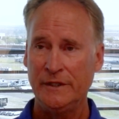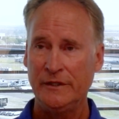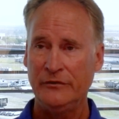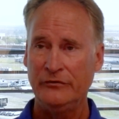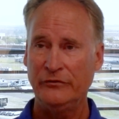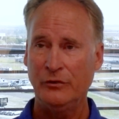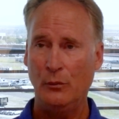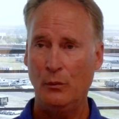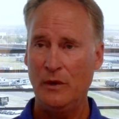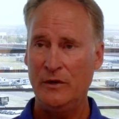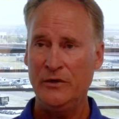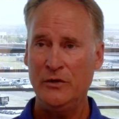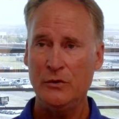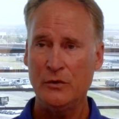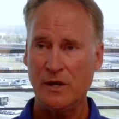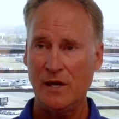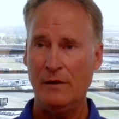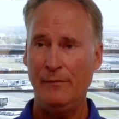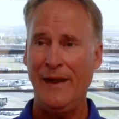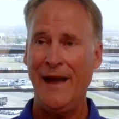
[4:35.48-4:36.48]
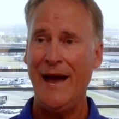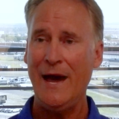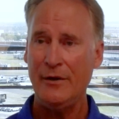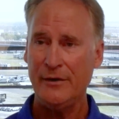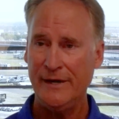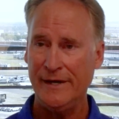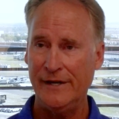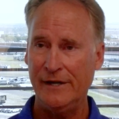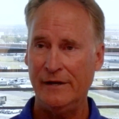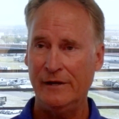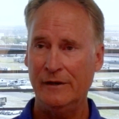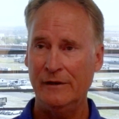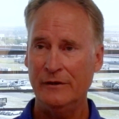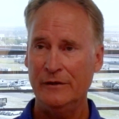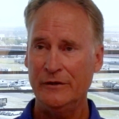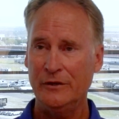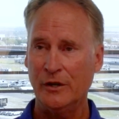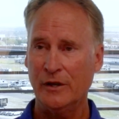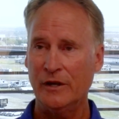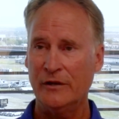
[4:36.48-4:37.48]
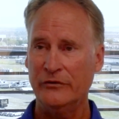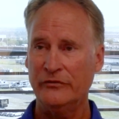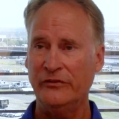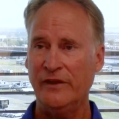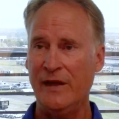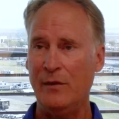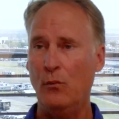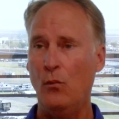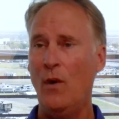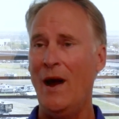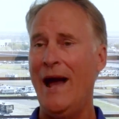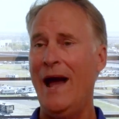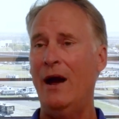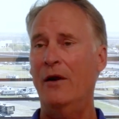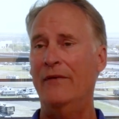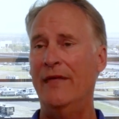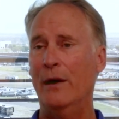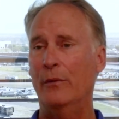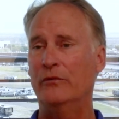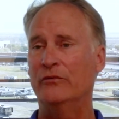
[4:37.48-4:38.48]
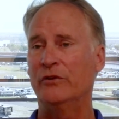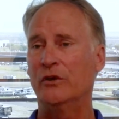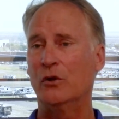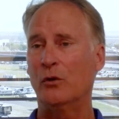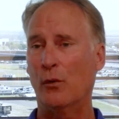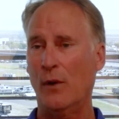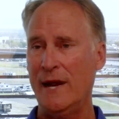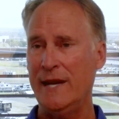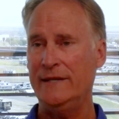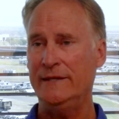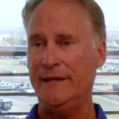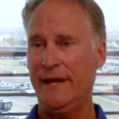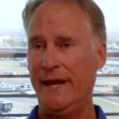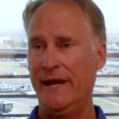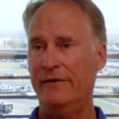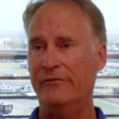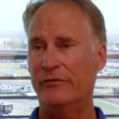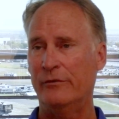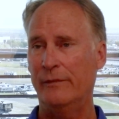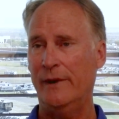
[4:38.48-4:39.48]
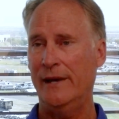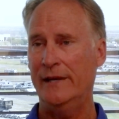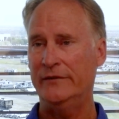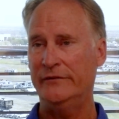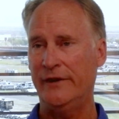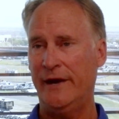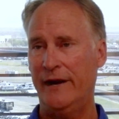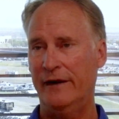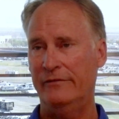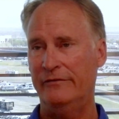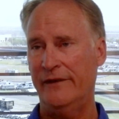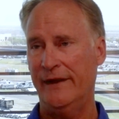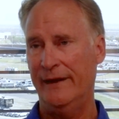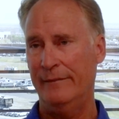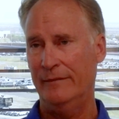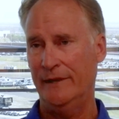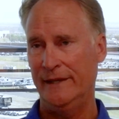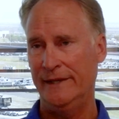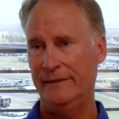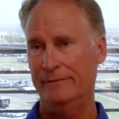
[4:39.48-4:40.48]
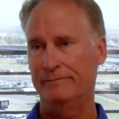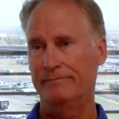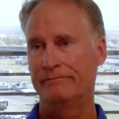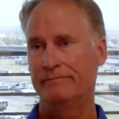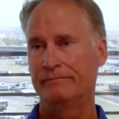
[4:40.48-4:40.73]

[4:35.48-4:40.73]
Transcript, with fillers: So when you come out here, you're going to say, wow, that was a great day for my entire family.